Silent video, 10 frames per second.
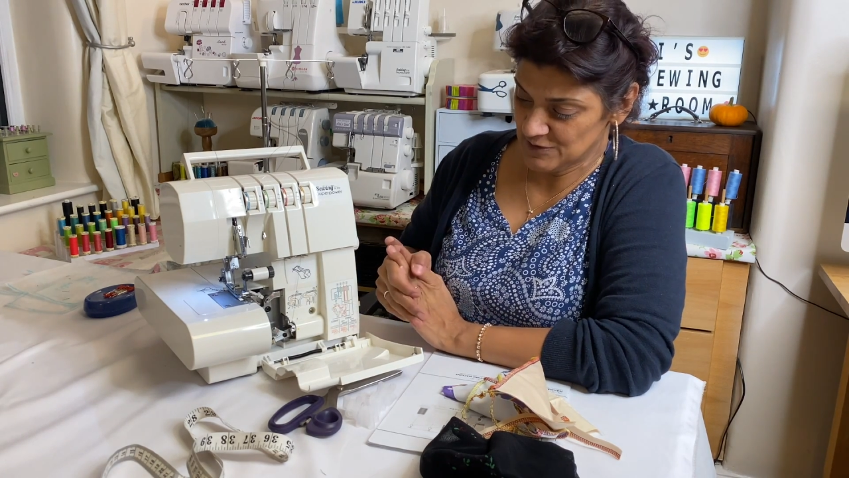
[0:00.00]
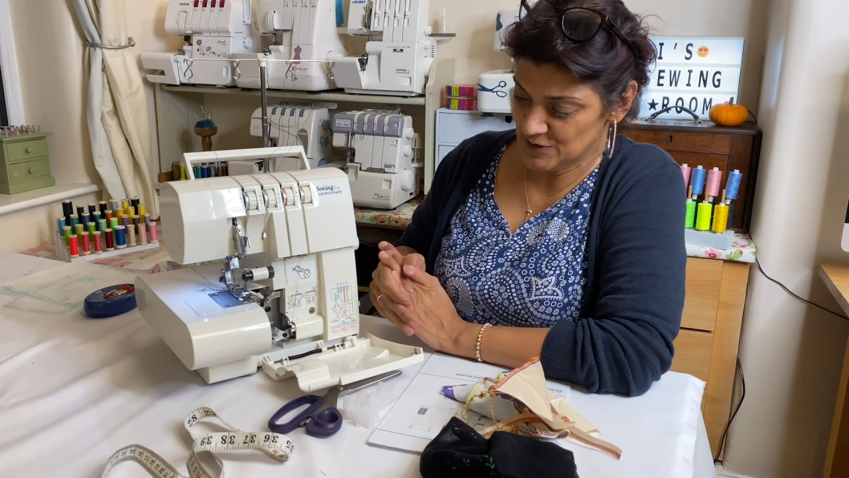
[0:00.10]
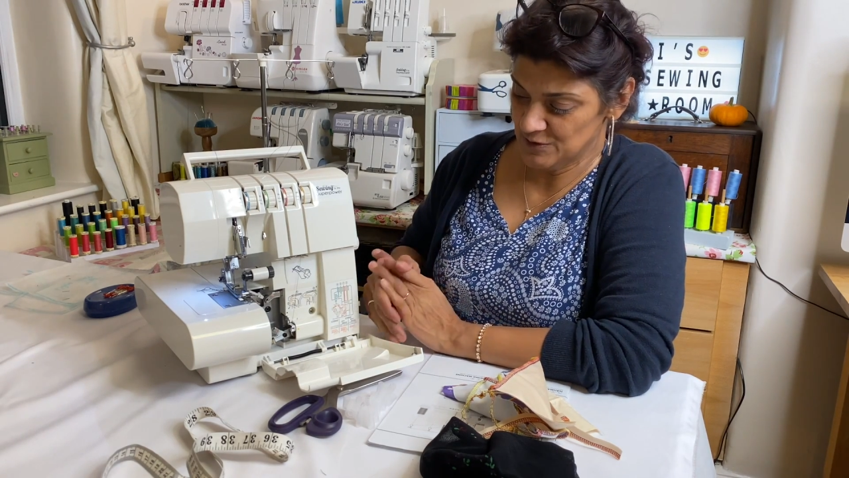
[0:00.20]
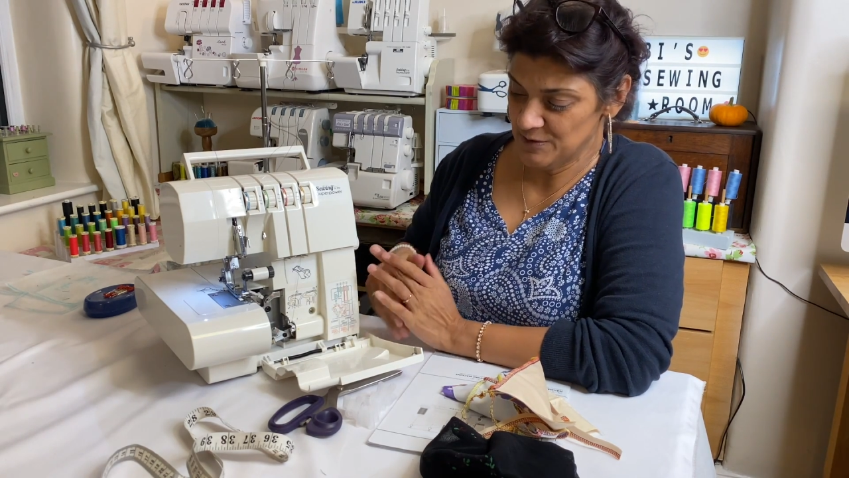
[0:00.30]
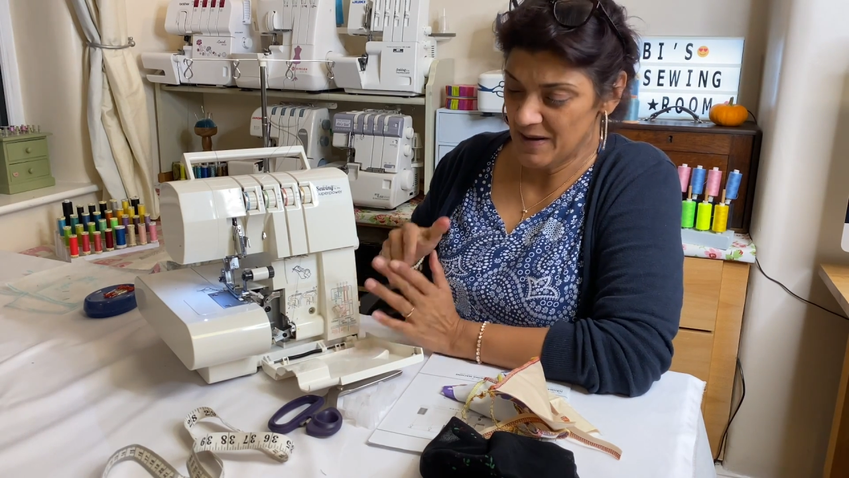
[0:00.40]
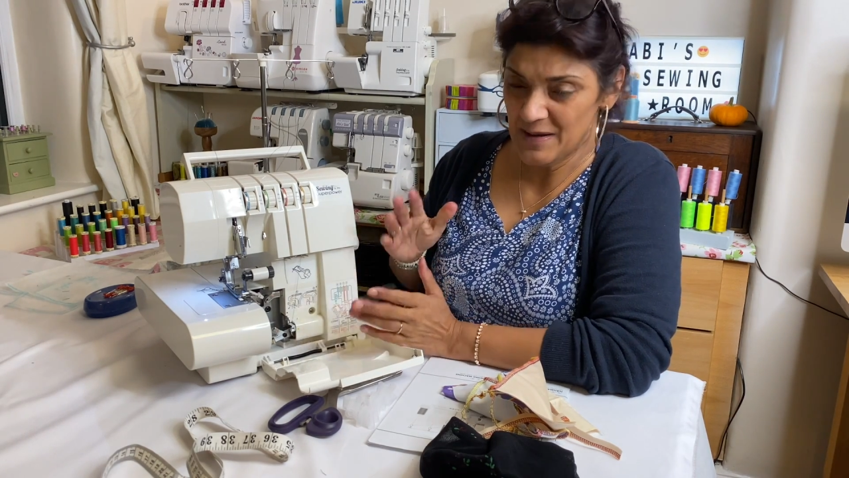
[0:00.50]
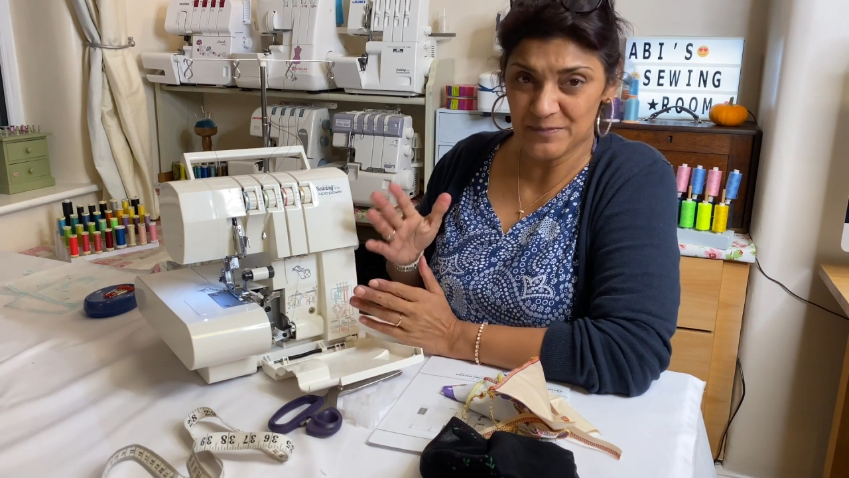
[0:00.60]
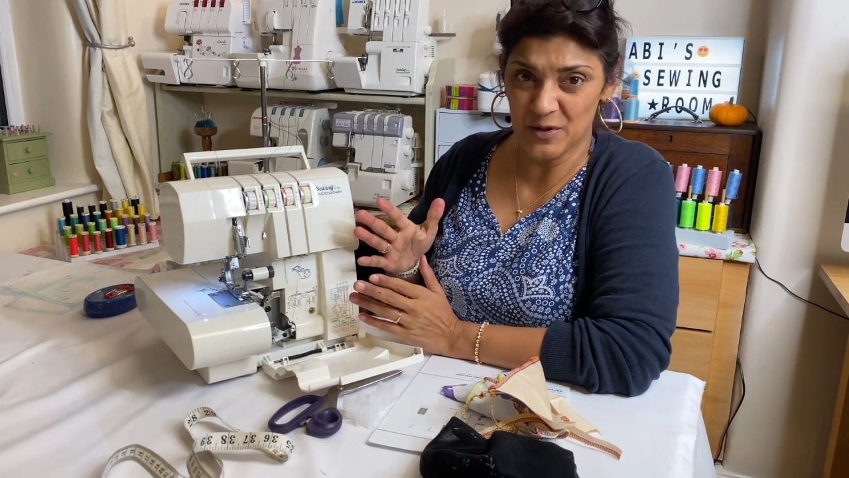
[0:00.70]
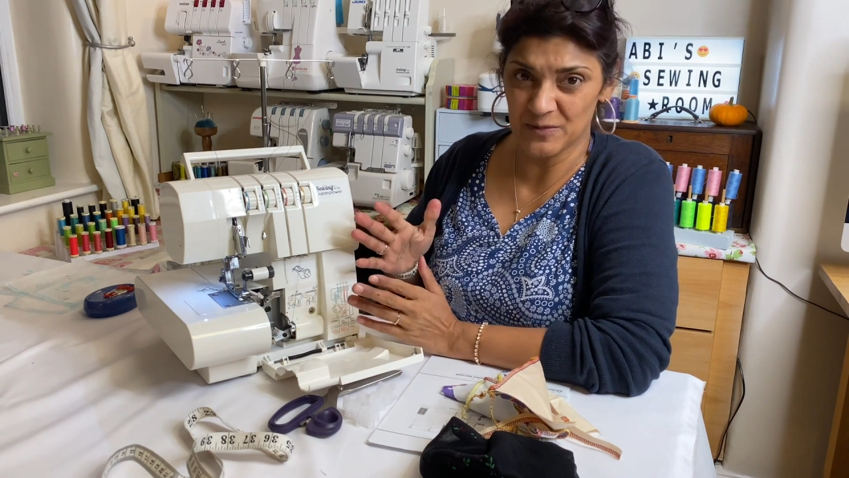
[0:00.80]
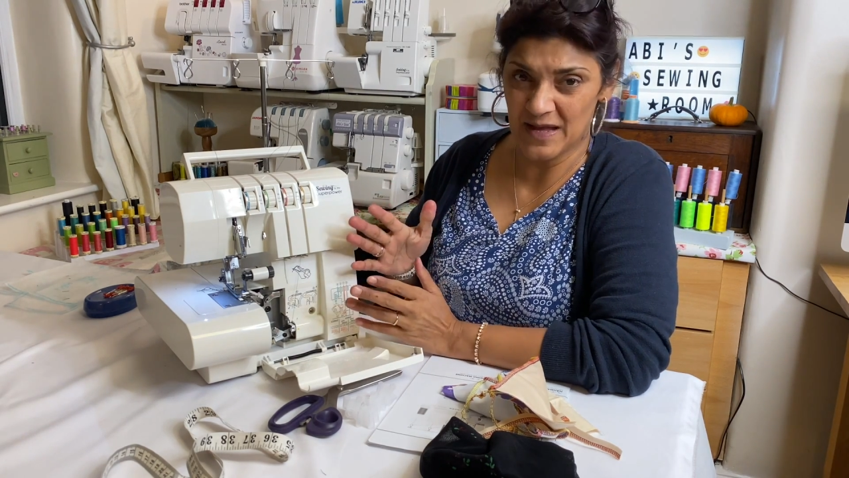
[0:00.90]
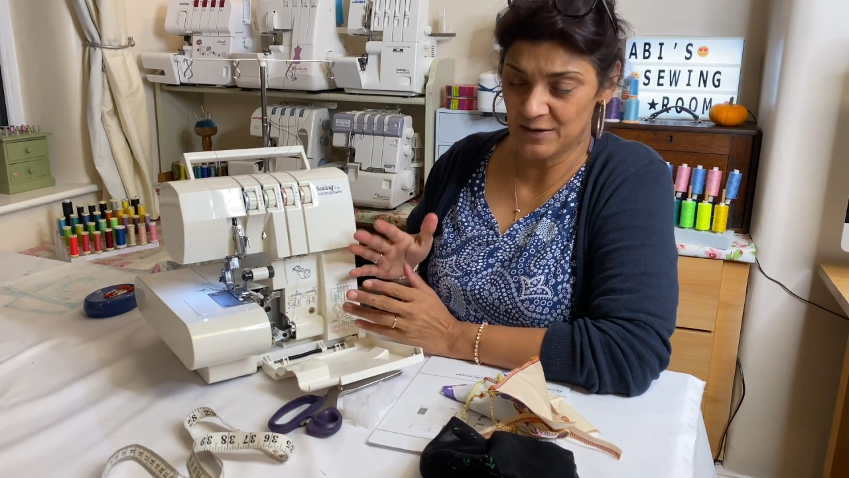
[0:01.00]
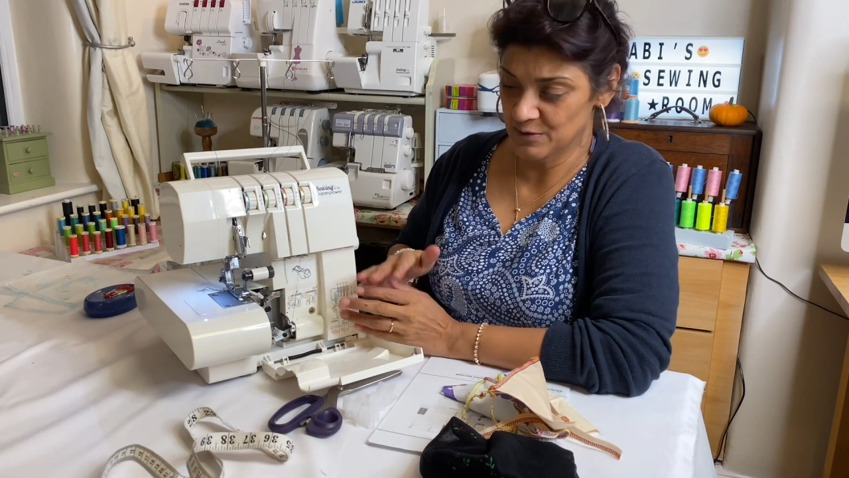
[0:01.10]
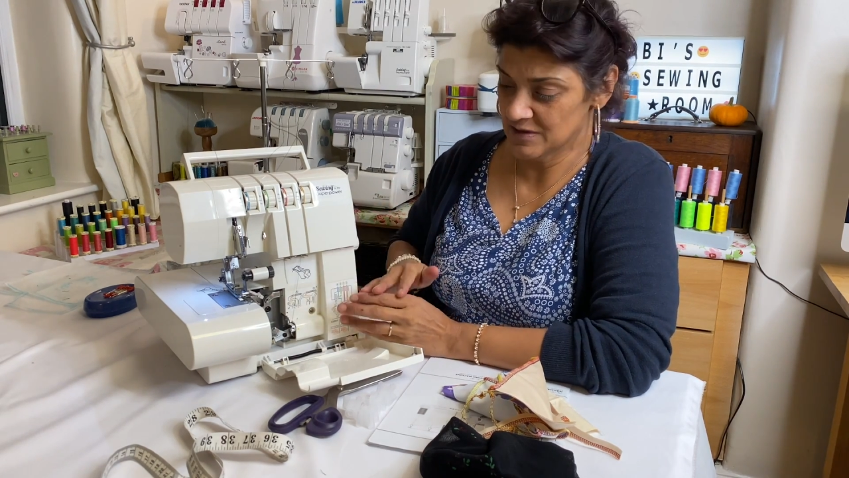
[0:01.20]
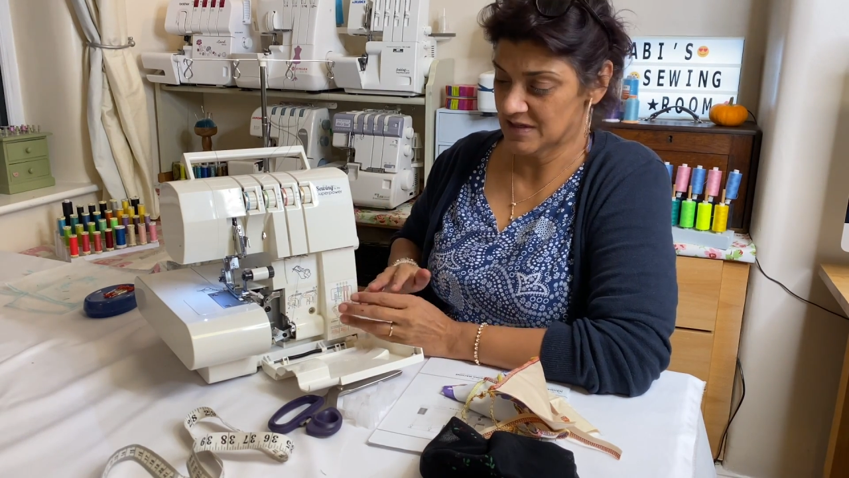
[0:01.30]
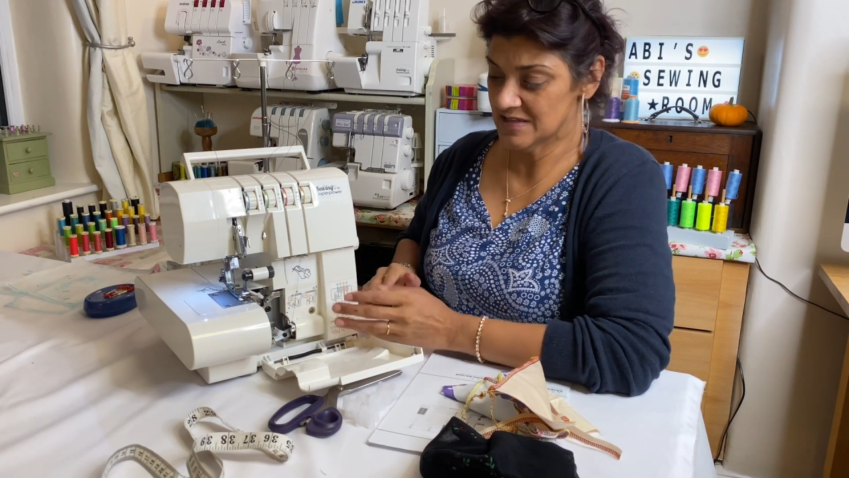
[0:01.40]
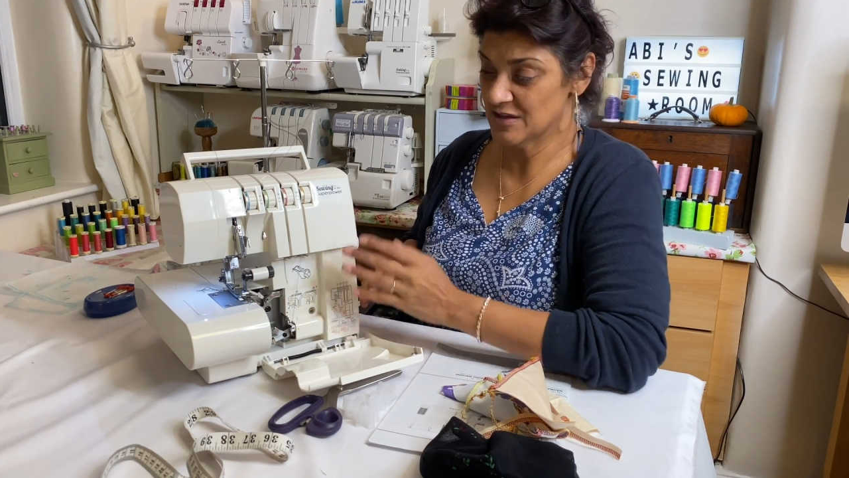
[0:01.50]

so you might be okay with that.